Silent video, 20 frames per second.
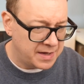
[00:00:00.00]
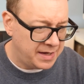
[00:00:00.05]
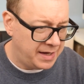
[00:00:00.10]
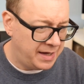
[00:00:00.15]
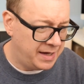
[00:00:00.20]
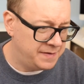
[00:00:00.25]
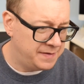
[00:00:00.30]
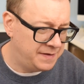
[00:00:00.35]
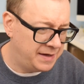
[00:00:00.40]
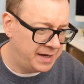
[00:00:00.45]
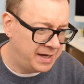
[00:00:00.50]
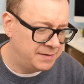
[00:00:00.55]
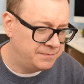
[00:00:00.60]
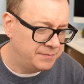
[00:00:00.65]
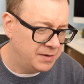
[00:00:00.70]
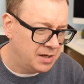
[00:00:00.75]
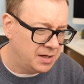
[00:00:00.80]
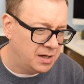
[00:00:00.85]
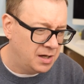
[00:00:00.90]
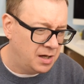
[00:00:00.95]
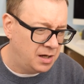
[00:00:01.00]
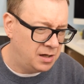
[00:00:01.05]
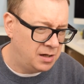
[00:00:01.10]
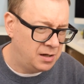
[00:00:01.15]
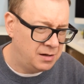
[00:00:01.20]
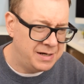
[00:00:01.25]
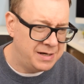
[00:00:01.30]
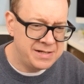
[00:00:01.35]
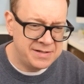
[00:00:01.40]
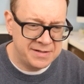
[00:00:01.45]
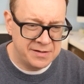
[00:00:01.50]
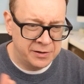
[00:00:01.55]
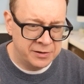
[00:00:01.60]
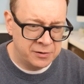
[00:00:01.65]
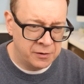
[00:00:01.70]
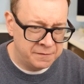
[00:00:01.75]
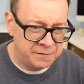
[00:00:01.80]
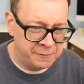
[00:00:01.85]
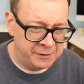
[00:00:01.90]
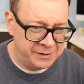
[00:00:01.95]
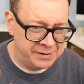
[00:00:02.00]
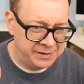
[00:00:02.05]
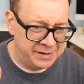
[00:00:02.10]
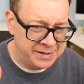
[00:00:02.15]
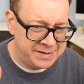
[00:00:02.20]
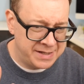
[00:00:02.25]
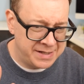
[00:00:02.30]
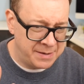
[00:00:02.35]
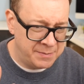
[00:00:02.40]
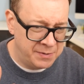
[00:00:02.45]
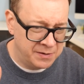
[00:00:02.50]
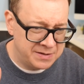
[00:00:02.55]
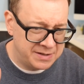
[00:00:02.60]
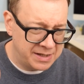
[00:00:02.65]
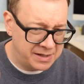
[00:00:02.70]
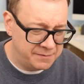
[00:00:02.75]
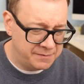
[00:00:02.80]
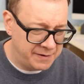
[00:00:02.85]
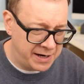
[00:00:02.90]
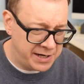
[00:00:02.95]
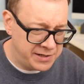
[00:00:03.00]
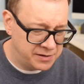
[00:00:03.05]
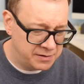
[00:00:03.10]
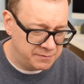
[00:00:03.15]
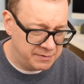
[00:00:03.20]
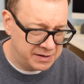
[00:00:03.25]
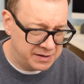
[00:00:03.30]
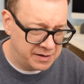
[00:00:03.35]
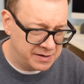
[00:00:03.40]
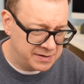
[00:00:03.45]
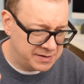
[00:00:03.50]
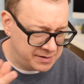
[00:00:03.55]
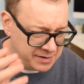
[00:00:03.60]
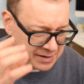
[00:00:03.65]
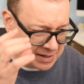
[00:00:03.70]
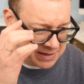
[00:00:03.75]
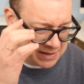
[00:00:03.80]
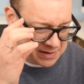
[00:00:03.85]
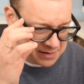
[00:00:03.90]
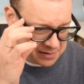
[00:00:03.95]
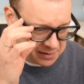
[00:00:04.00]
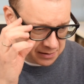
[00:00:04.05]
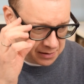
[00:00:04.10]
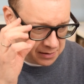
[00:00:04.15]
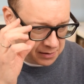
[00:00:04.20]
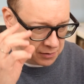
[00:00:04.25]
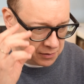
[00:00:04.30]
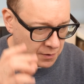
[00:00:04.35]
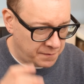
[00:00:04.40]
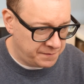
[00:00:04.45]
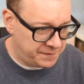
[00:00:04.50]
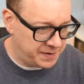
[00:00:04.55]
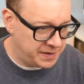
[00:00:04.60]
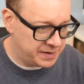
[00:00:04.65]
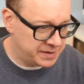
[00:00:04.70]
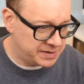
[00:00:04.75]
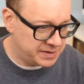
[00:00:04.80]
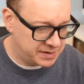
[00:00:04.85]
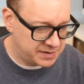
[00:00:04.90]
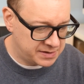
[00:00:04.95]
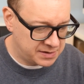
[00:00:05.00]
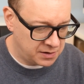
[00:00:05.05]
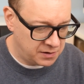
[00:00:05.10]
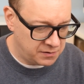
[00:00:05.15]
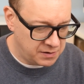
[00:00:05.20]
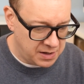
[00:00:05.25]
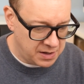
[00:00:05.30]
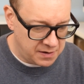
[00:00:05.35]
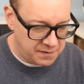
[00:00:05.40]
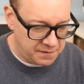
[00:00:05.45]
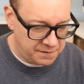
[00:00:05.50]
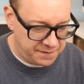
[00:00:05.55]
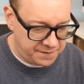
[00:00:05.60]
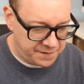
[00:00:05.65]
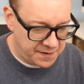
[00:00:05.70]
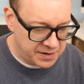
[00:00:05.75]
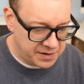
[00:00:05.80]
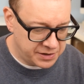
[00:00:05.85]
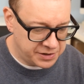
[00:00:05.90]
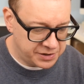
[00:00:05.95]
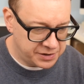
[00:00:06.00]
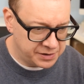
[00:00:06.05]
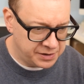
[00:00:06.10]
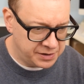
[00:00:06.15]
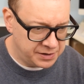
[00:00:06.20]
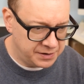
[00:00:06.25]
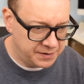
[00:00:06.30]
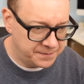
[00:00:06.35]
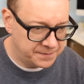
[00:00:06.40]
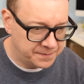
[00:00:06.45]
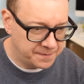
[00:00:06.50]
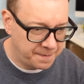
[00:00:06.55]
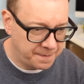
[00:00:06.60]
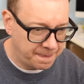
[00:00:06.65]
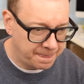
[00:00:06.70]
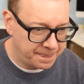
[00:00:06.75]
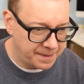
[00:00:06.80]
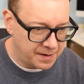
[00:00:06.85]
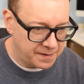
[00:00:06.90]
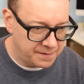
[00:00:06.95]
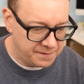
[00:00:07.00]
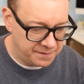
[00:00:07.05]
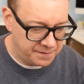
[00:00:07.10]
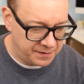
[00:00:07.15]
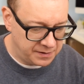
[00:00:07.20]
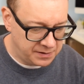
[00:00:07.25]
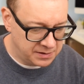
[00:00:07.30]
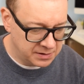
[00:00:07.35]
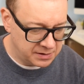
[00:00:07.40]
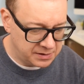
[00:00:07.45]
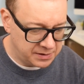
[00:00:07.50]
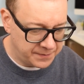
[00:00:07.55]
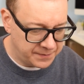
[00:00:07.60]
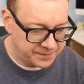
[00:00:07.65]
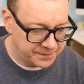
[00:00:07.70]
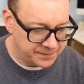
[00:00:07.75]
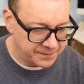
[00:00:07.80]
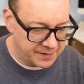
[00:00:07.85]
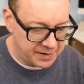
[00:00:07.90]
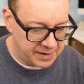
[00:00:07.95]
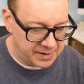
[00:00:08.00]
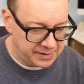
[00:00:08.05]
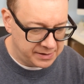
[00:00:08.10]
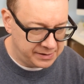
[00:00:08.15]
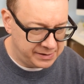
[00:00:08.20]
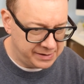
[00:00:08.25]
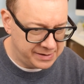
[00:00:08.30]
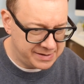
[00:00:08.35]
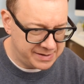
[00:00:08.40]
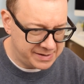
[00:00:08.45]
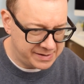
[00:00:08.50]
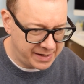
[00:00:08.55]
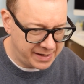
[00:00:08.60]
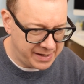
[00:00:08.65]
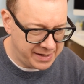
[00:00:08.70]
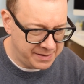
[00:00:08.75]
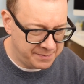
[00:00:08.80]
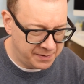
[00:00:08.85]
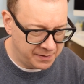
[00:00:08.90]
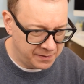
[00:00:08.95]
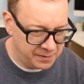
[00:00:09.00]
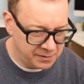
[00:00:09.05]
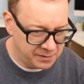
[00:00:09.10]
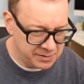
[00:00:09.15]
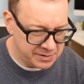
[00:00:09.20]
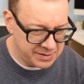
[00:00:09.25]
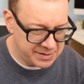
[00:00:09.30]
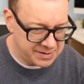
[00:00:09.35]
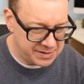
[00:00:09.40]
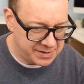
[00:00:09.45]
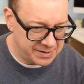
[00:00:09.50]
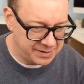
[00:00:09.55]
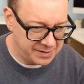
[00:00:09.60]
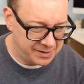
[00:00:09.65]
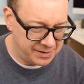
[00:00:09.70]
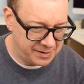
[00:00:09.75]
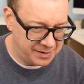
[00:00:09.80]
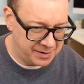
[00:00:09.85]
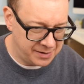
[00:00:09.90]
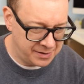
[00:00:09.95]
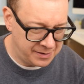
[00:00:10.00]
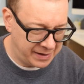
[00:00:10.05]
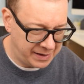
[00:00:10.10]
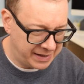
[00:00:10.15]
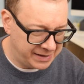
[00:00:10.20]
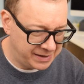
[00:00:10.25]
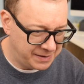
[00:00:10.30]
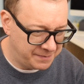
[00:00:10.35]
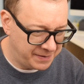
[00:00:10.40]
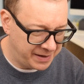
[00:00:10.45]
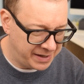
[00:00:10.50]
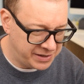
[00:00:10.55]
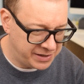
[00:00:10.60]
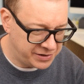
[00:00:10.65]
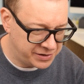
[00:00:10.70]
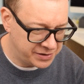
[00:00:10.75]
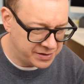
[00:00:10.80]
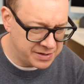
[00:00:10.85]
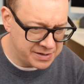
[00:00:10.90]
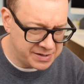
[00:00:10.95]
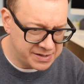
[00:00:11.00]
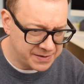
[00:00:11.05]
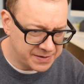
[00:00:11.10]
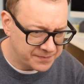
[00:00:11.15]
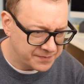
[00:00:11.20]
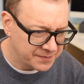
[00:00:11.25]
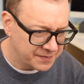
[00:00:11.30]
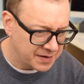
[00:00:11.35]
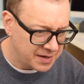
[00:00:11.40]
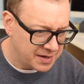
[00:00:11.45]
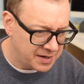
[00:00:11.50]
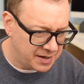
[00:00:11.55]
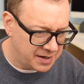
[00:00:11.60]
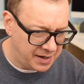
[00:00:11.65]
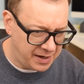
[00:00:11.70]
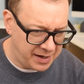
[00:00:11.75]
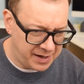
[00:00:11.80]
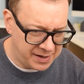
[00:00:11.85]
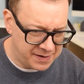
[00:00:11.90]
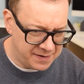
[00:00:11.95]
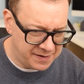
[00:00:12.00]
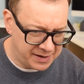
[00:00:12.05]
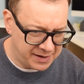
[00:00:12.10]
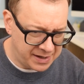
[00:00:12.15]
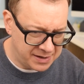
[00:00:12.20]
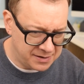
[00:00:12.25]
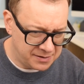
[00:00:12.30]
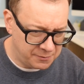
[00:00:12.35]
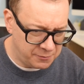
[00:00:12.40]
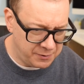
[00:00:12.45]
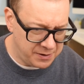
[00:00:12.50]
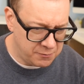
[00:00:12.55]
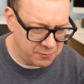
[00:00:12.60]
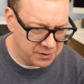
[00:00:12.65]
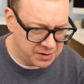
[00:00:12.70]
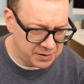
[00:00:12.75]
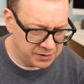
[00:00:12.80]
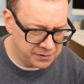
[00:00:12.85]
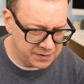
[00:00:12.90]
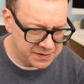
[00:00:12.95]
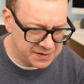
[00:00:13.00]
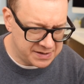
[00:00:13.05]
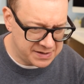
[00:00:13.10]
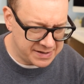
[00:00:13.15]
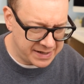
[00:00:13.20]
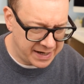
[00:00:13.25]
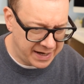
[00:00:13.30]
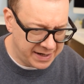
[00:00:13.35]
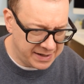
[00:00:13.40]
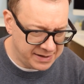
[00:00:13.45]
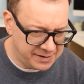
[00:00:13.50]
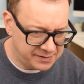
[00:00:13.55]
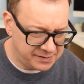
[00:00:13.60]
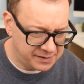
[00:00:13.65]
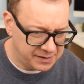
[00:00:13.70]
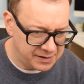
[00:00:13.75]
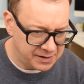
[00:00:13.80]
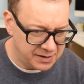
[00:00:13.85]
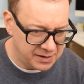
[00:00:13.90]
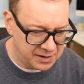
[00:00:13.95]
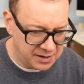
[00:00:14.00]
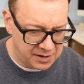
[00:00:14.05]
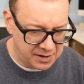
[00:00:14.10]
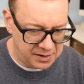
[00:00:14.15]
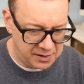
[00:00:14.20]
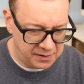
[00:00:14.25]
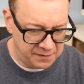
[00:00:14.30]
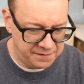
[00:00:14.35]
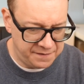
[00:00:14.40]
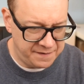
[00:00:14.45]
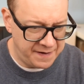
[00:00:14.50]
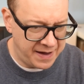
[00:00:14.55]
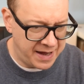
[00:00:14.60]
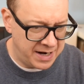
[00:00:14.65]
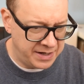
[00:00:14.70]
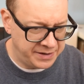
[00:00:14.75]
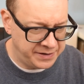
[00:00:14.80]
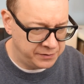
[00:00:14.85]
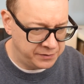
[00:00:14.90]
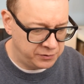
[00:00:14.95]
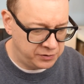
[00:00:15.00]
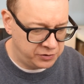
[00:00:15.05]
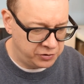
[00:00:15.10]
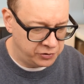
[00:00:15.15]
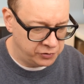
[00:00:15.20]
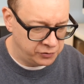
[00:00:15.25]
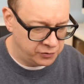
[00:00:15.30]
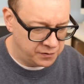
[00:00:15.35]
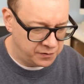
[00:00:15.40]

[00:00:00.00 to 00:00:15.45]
and then uh, let's start off with the disables animation because that's uh, obvious. So function func disables uh, animations. And then we want to set a value to